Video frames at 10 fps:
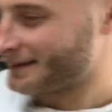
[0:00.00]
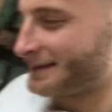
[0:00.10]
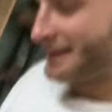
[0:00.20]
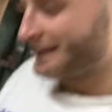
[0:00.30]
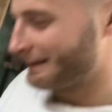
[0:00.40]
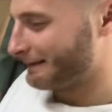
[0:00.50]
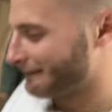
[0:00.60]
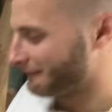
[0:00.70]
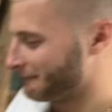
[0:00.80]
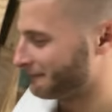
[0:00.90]

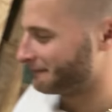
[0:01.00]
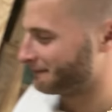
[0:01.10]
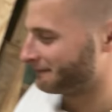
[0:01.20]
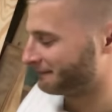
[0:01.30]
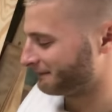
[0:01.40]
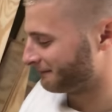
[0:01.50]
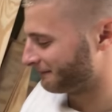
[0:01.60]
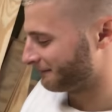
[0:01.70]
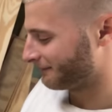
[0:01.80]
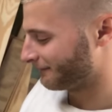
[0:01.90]

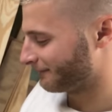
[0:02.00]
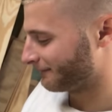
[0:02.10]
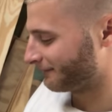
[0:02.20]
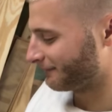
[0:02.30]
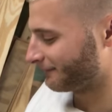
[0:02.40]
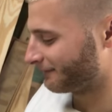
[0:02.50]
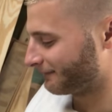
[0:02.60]
Nothing is said.